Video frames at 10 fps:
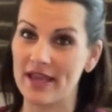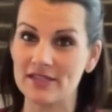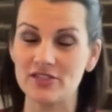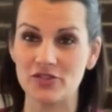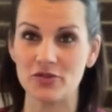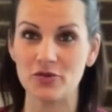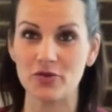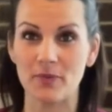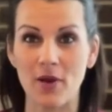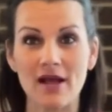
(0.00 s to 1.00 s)

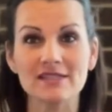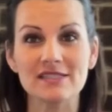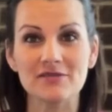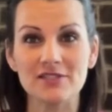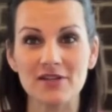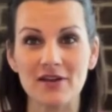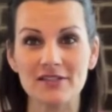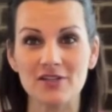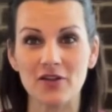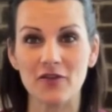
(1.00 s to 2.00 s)
into the process of
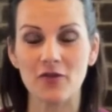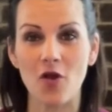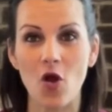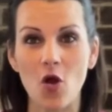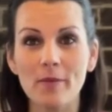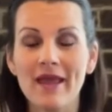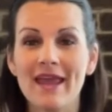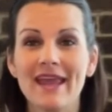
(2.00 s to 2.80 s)
starting to look for a home,